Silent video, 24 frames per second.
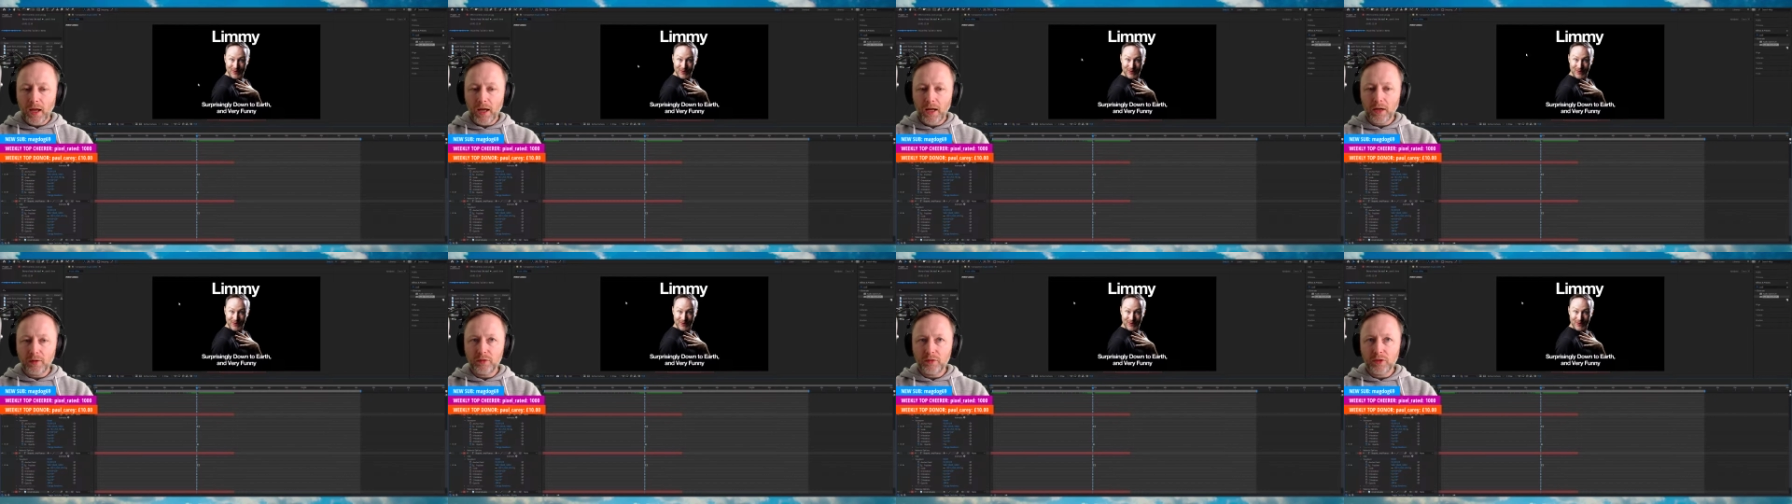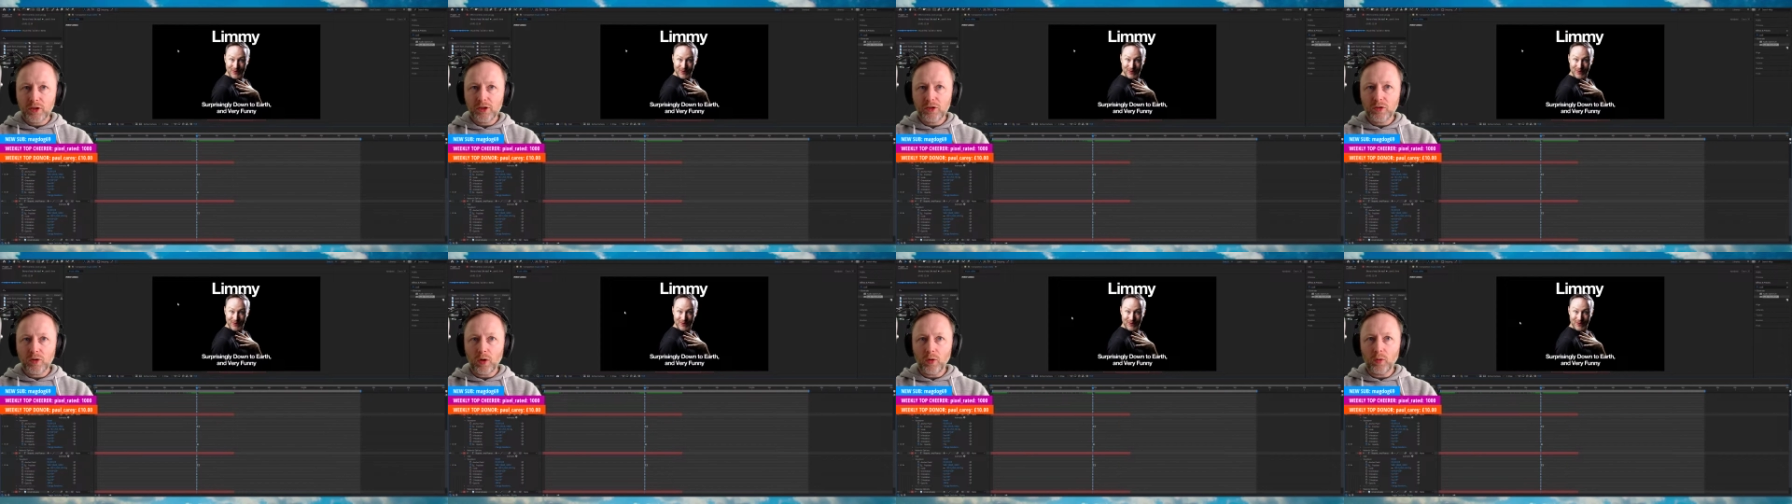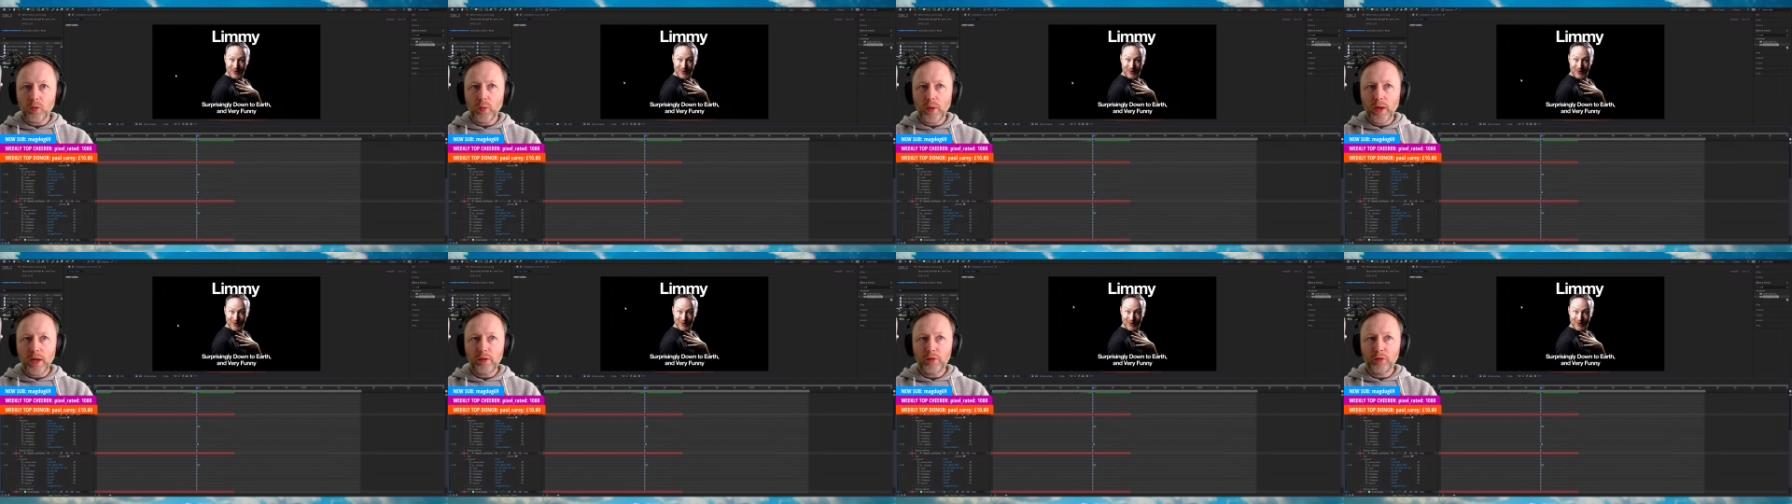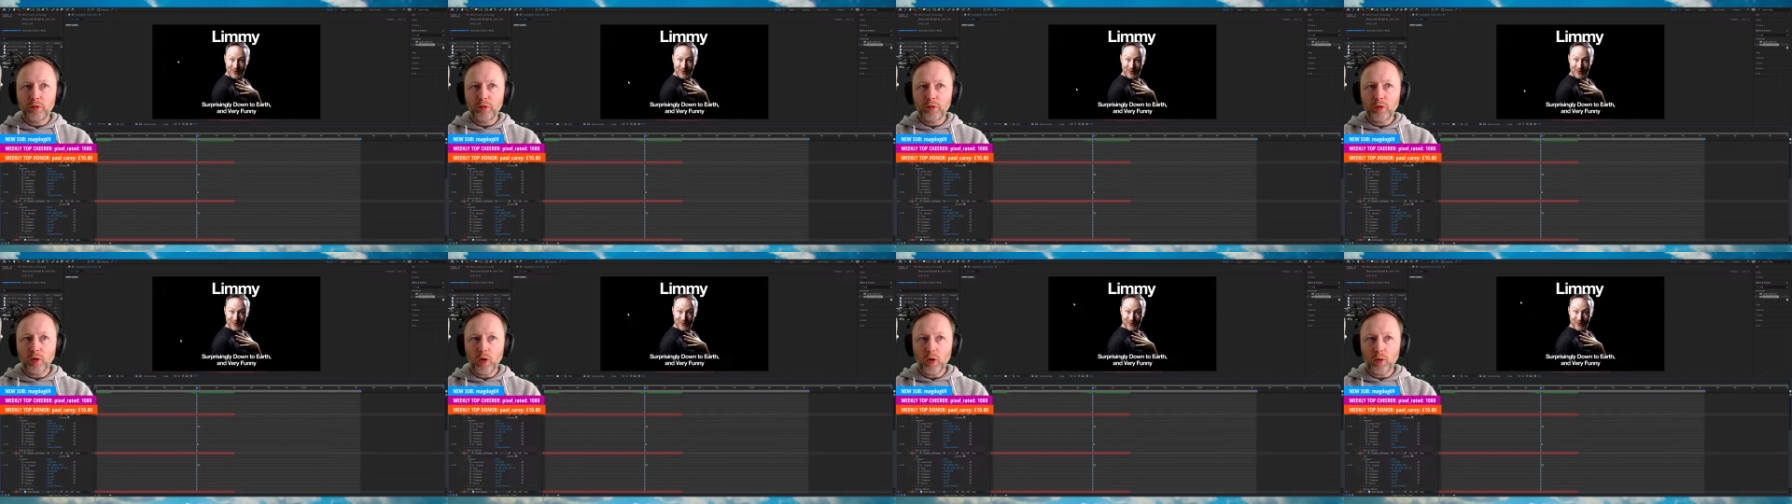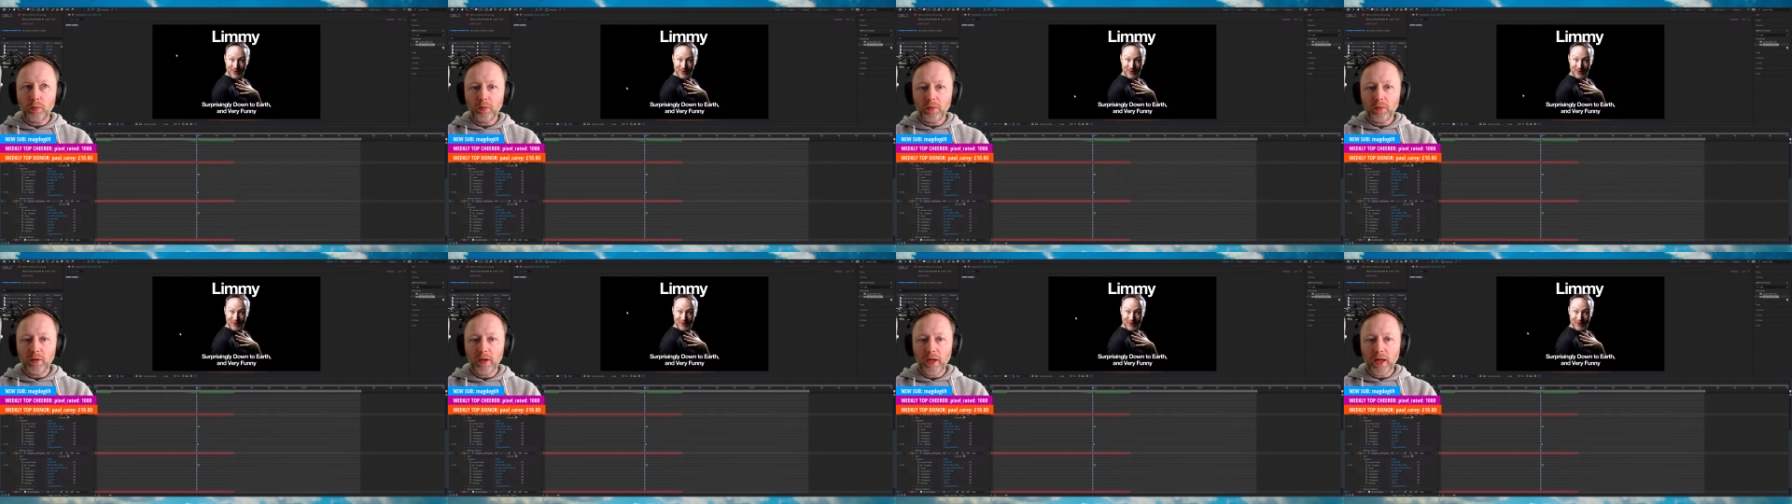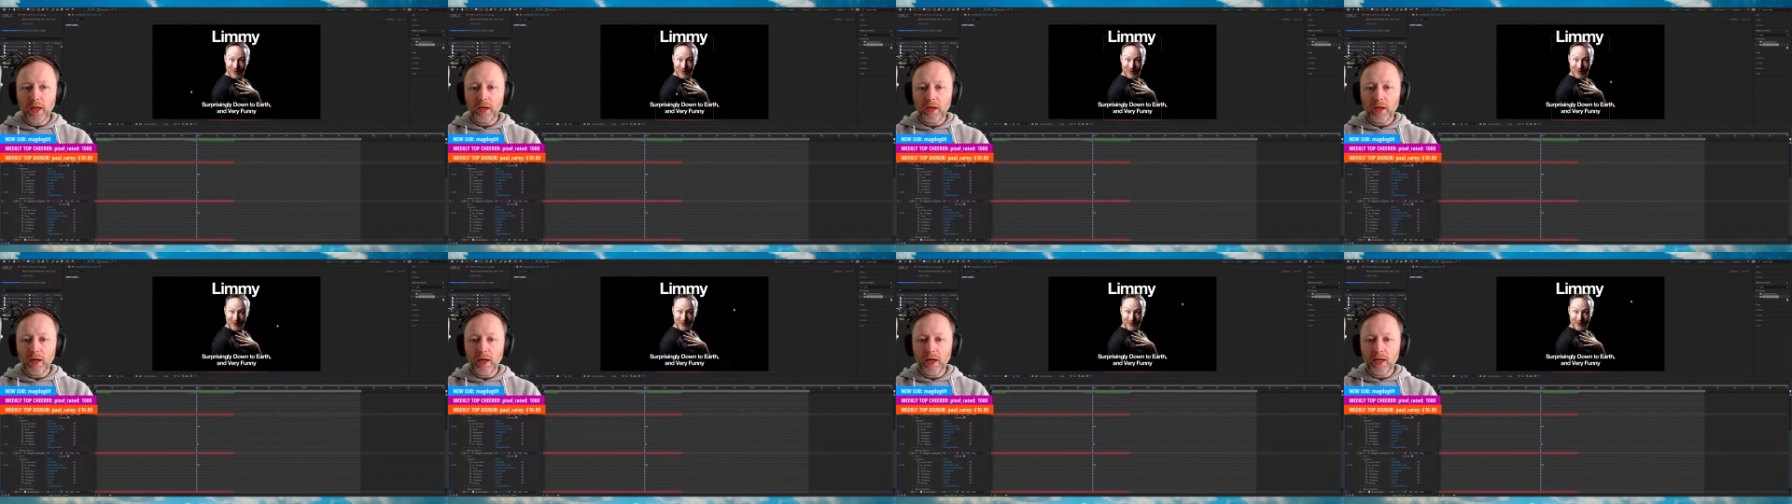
And I've just got a waveform there